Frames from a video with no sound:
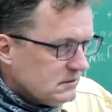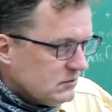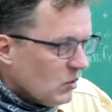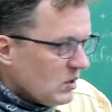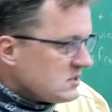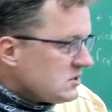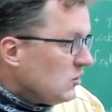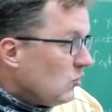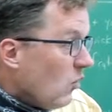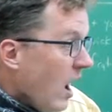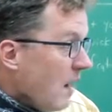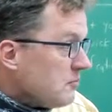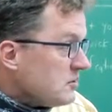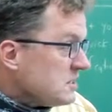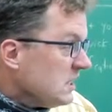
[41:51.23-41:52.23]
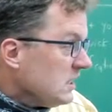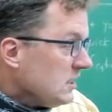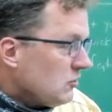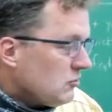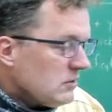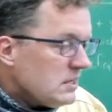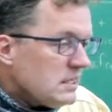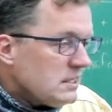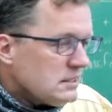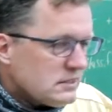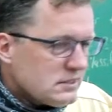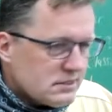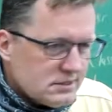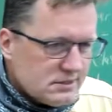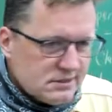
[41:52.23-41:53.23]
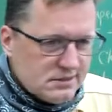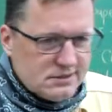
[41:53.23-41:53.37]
where's the Wapshilla Ridge?